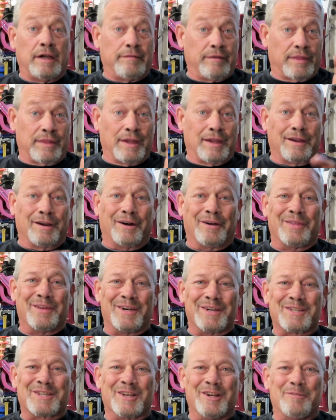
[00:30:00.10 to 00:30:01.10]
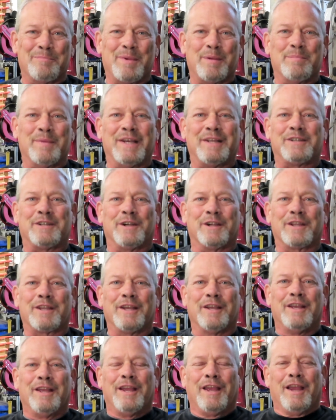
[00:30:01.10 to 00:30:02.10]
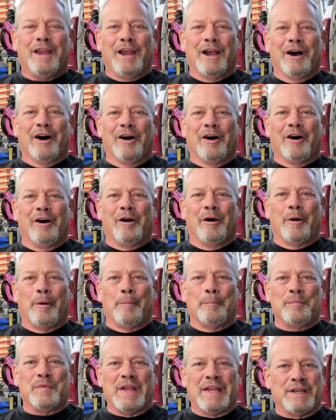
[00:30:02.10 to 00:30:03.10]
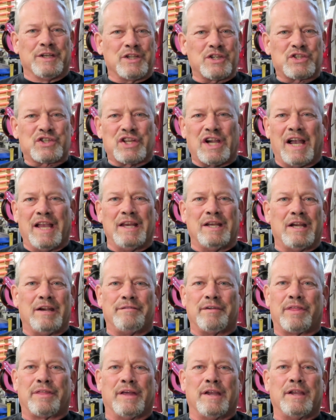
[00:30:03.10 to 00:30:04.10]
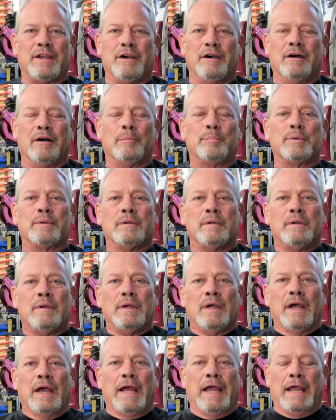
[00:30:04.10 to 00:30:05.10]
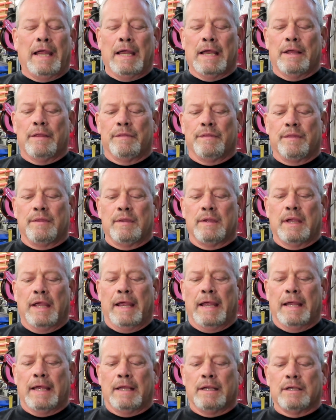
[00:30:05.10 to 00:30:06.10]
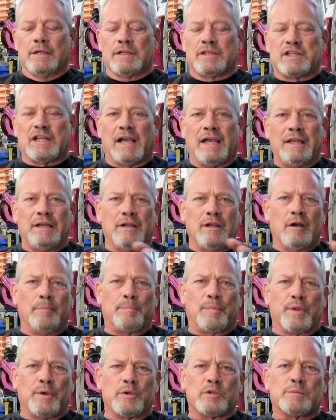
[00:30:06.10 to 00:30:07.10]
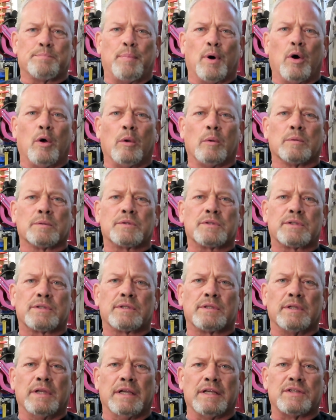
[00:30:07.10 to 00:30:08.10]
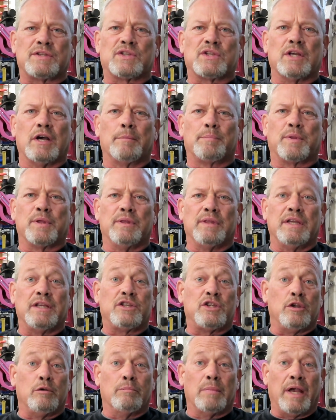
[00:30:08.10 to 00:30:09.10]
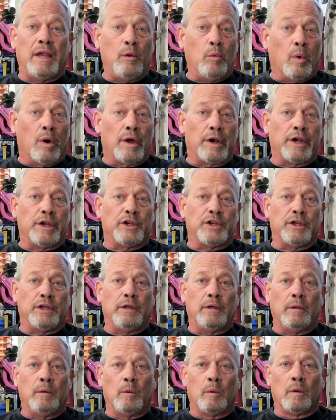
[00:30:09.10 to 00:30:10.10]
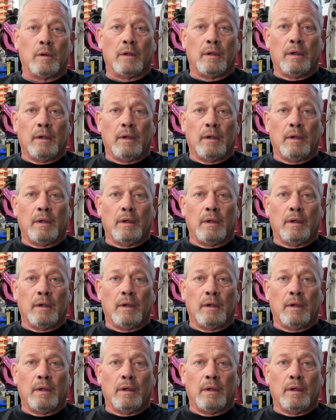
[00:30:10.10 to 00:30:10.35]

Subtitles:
everything on there is going to be metric, and just tighten everything up. And tighten up those bolts is something that you may want to do.